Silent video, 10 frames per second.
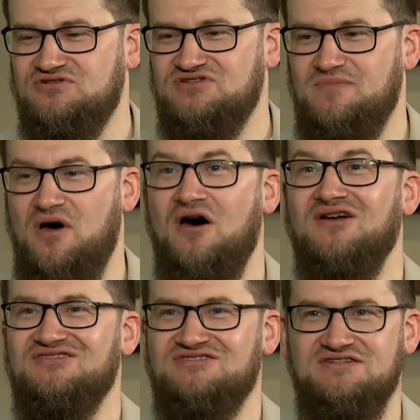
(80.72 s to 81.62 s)
or some
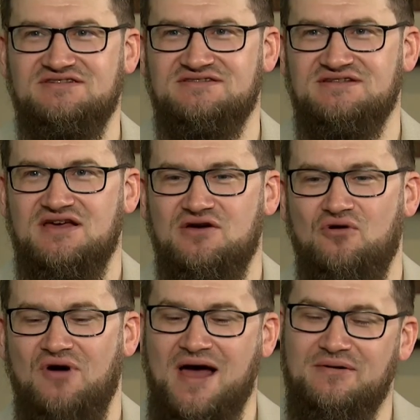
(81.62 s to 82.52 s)
answers
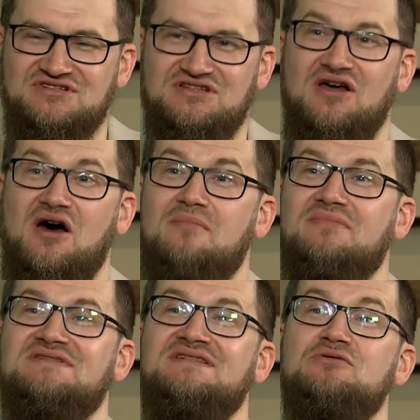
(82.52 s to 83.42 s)
or how
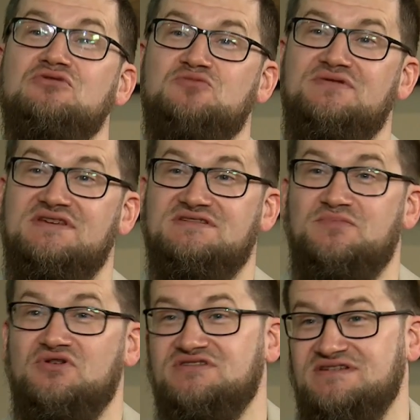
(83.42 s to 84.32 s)
Islam deals with this,
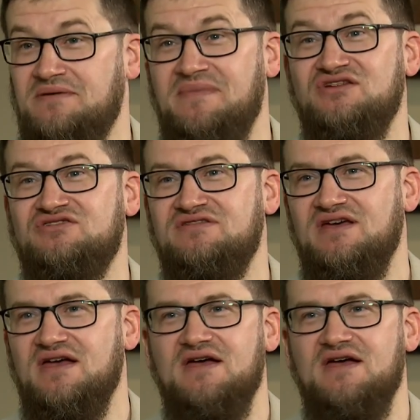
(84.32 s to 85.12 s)
because as I mentioned,